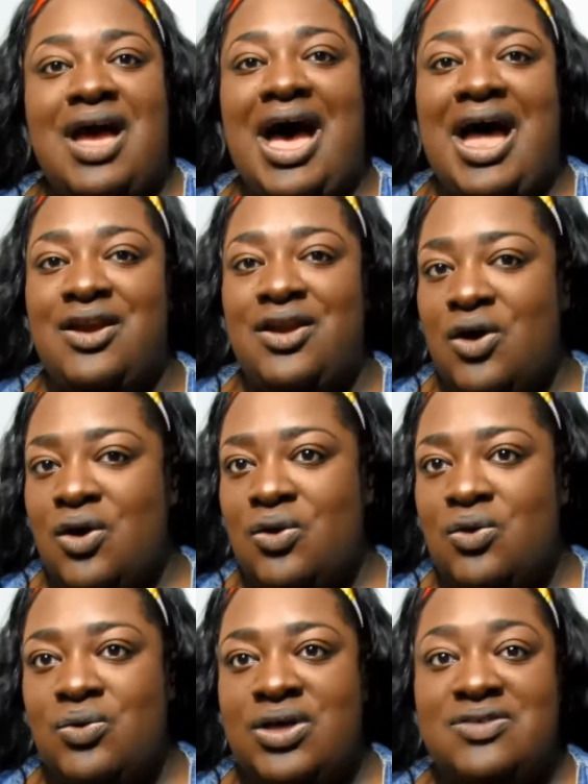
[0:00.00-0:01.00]
I
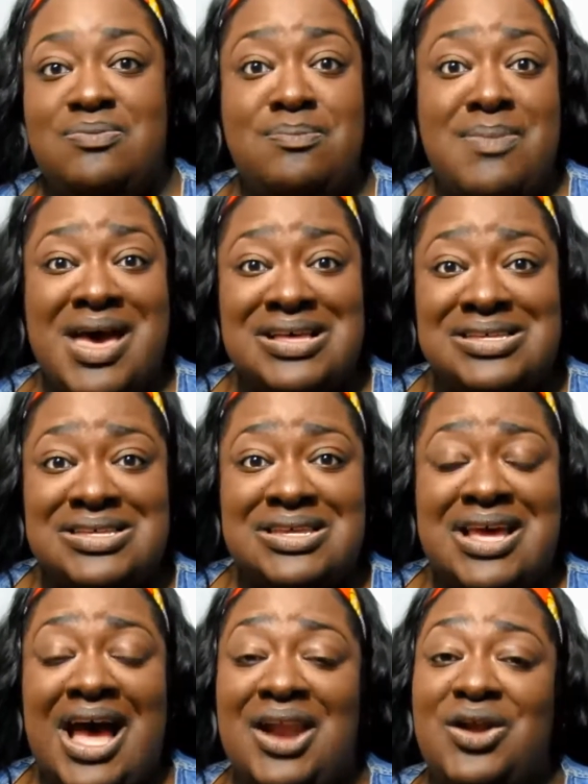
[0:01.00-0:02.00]
know it's
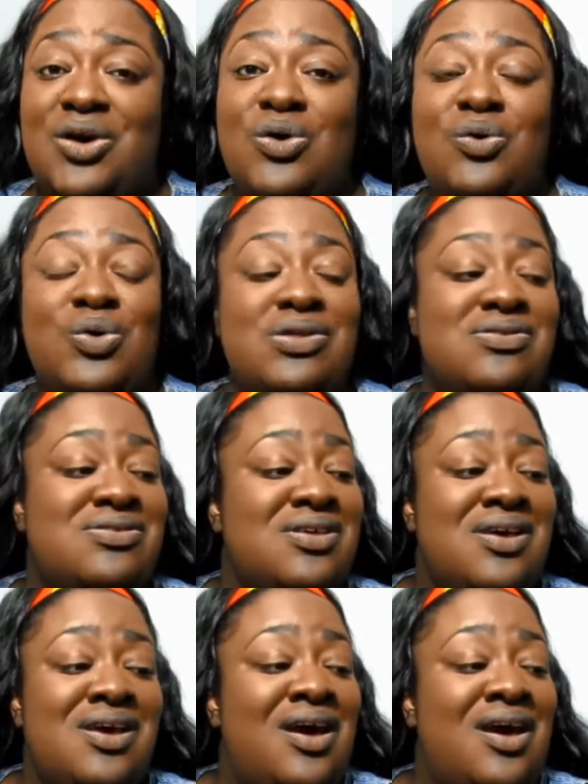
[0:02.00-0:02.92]
messy. I know it's,